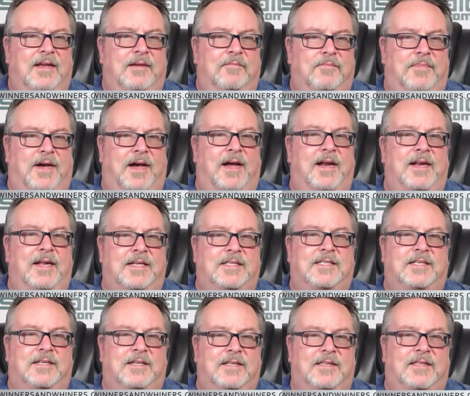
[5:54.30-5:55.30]
but it's
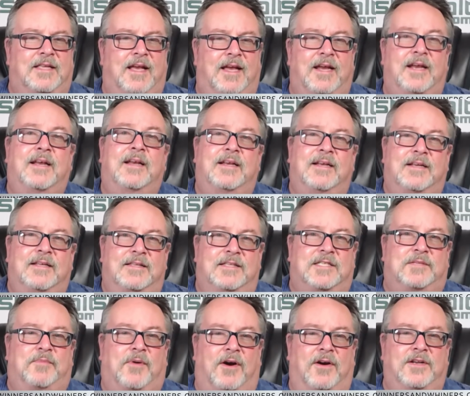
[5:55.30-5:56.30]
a good thing. The
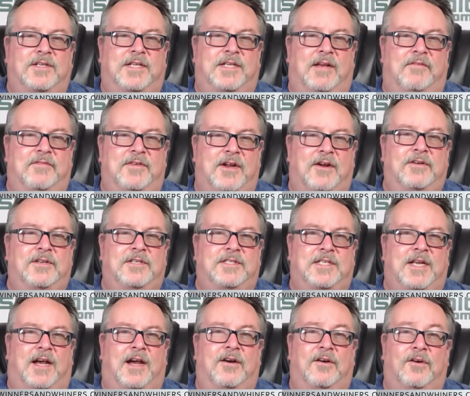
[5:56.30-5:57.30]
Spartans have no
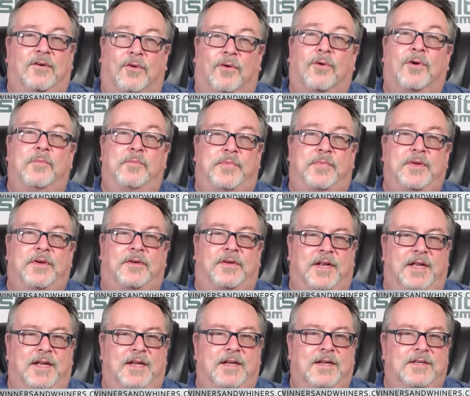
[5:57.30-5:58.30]
desire or
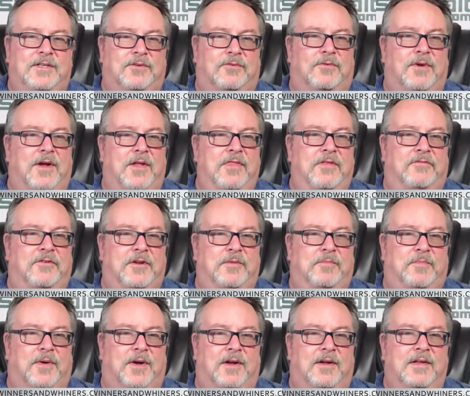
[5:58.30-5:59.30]
ability to run the
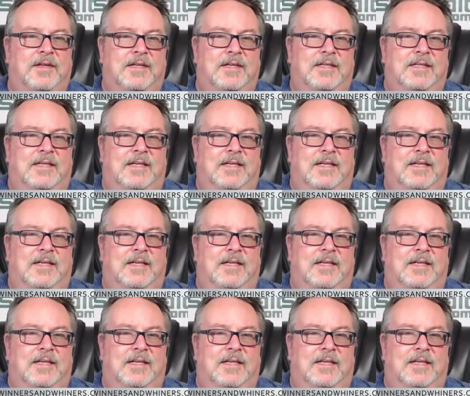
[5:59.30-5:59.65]
football.